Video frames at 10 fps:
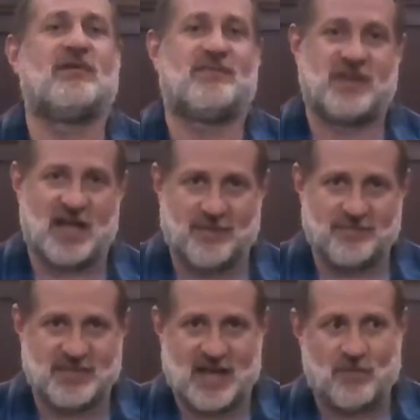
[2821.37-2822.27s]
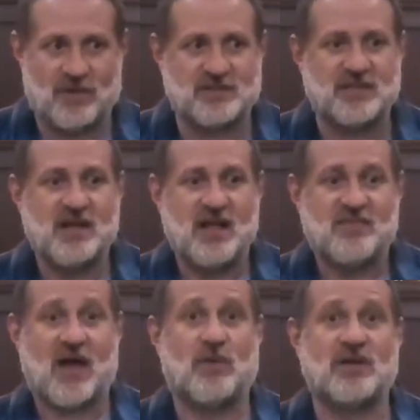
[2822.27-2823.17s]
of times, that was
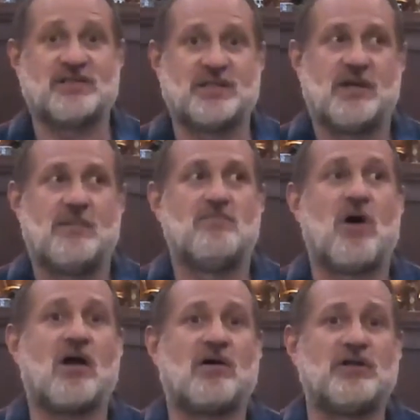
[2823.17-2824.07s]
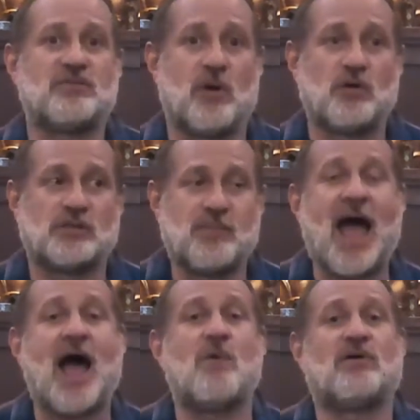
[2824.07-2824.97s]
Mara's most
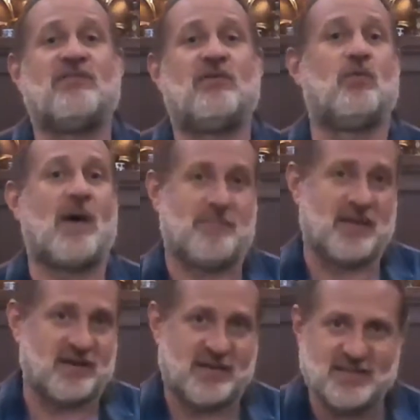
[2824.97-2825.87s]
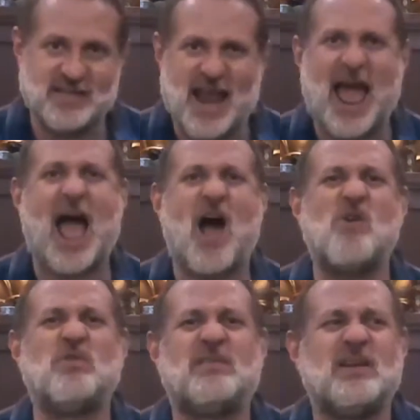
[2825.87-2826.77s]
powerful weapon. He said,
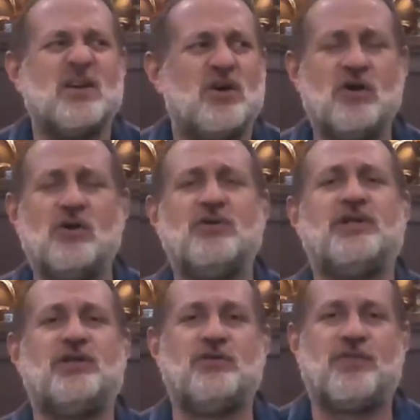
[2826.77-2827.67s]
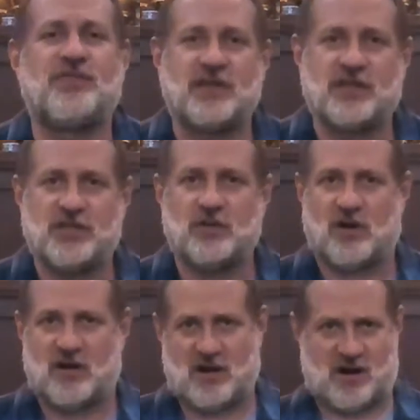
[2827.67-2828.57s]
who do you think you
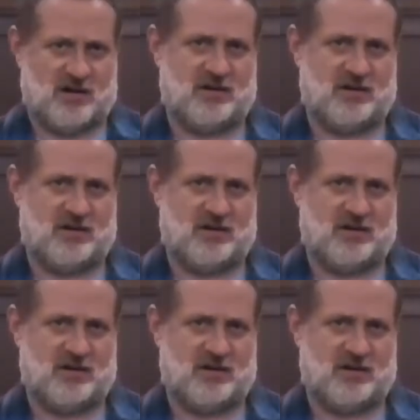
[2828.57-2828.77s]
are?